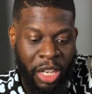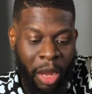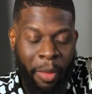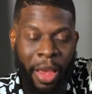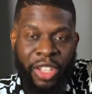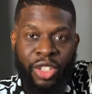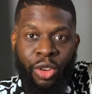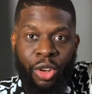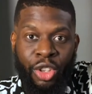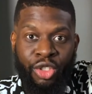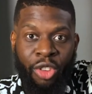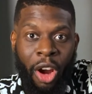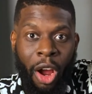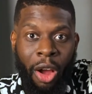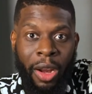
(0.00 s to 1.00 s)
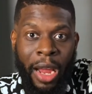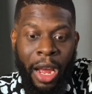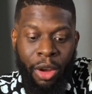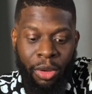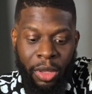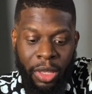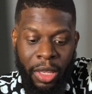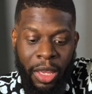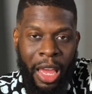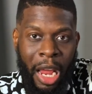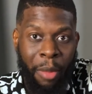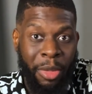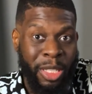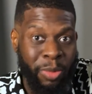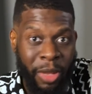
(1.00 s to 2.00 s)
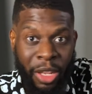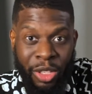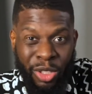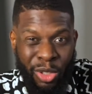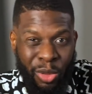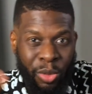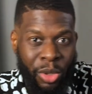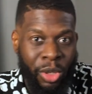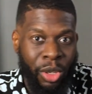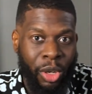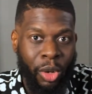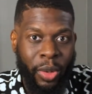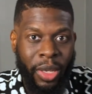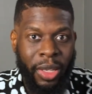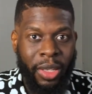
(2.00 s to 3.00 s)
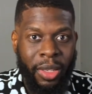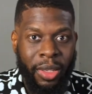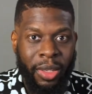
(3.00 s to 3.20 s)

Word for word: I'm actually gonna draw it out and I'm explaining to you real quick.